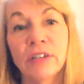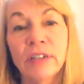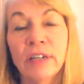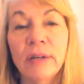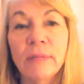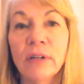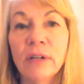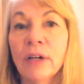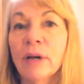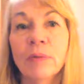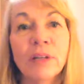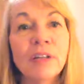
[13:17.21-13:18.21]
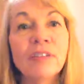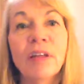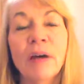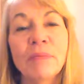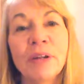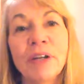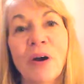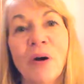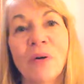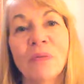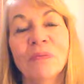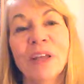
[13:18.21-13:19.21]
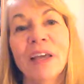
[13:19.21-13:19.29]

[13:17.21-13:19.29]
team, please let me know.